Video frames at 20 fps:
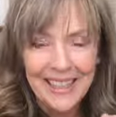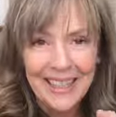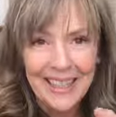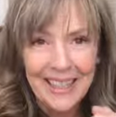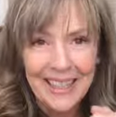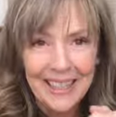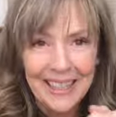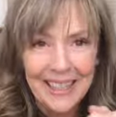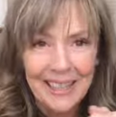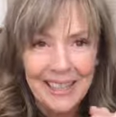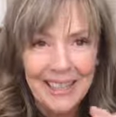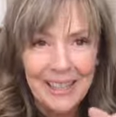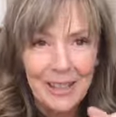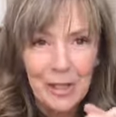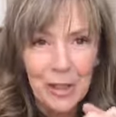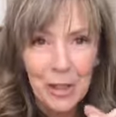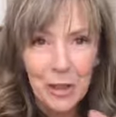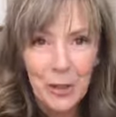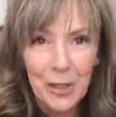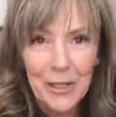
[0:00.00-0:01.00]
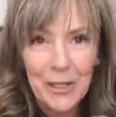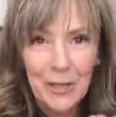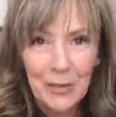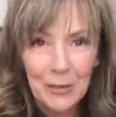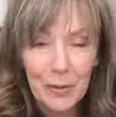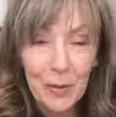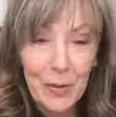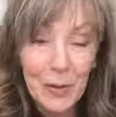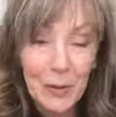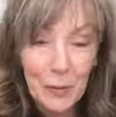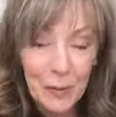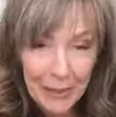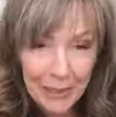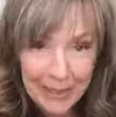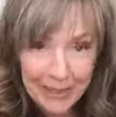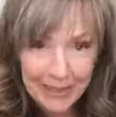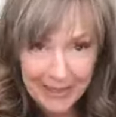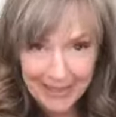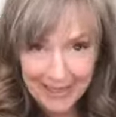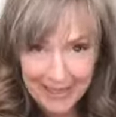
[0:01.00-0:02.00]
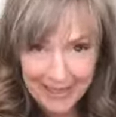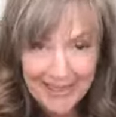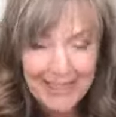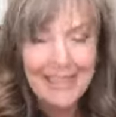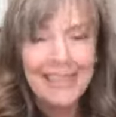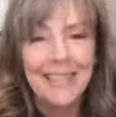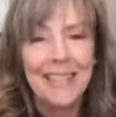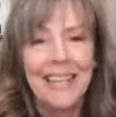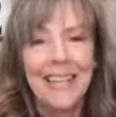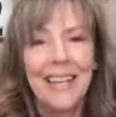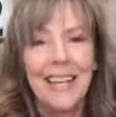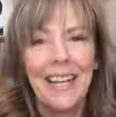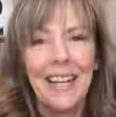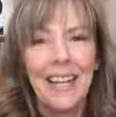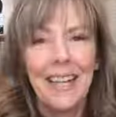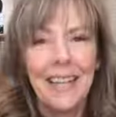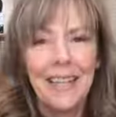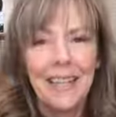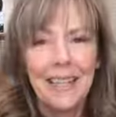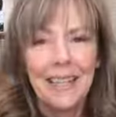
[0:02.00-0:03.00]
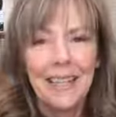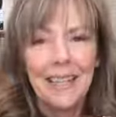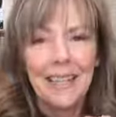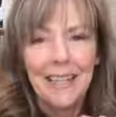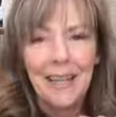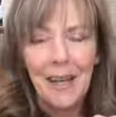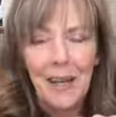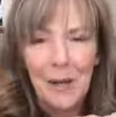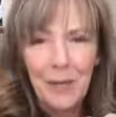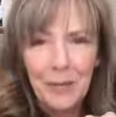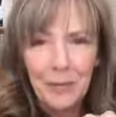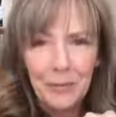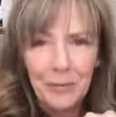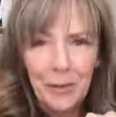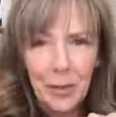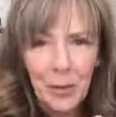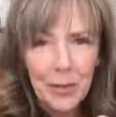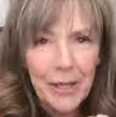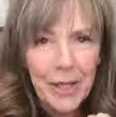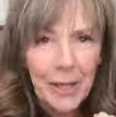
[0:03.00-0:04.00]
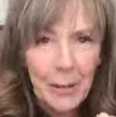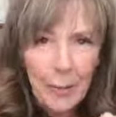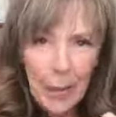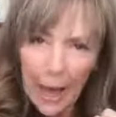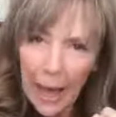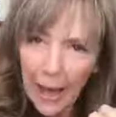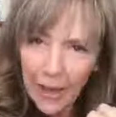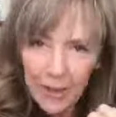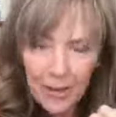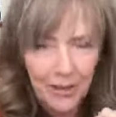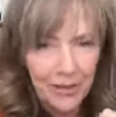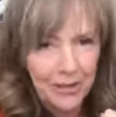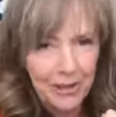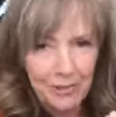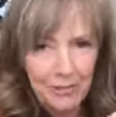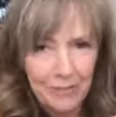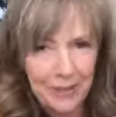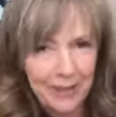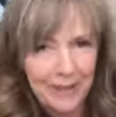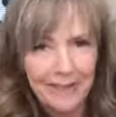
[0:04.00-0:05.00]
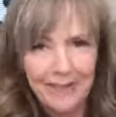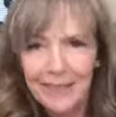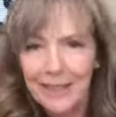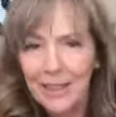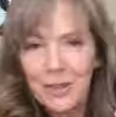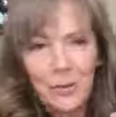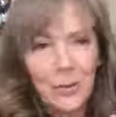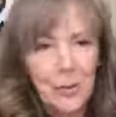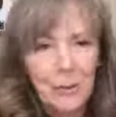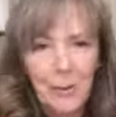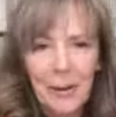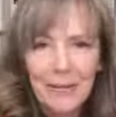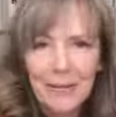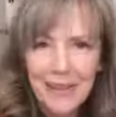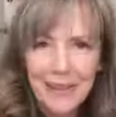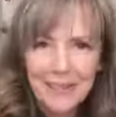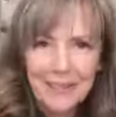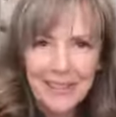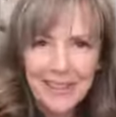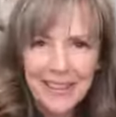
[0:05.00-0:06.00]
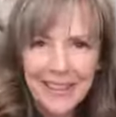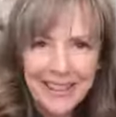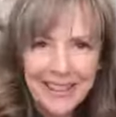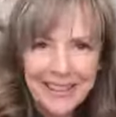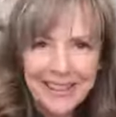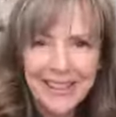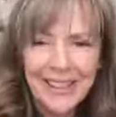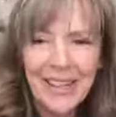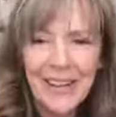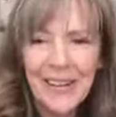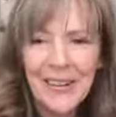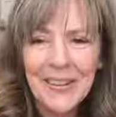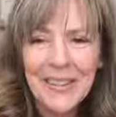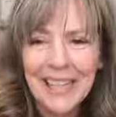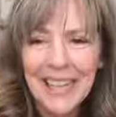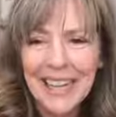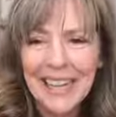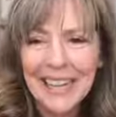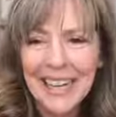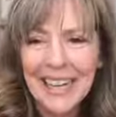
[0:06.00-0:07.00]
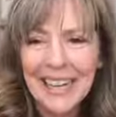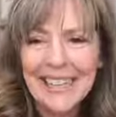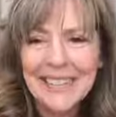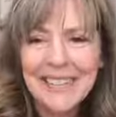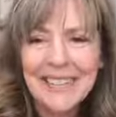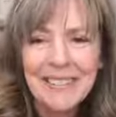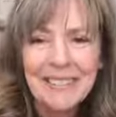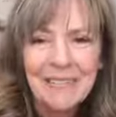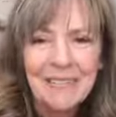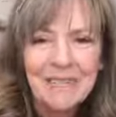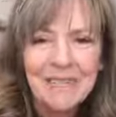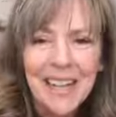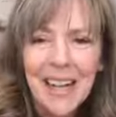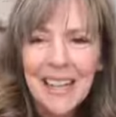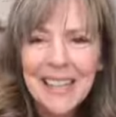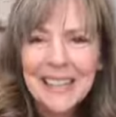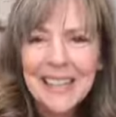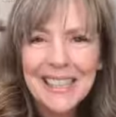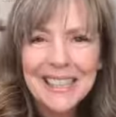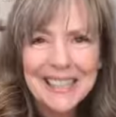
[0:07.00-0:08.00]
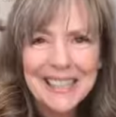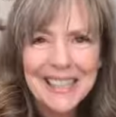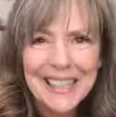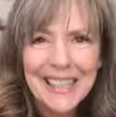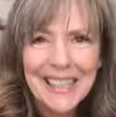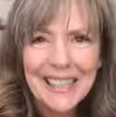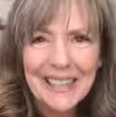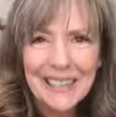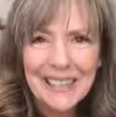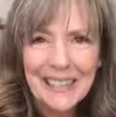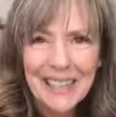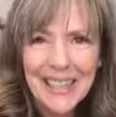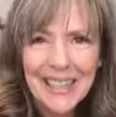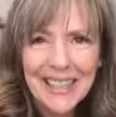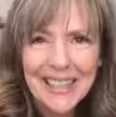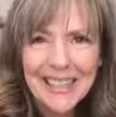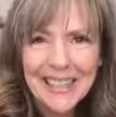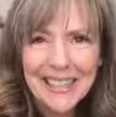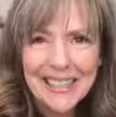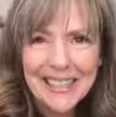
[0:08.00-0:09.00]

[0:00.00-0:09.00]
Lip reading: and a stress-free weekend, and go take a bath or something. That's one of my favorite things. Okay, guys, I'll talk to you later. Bye.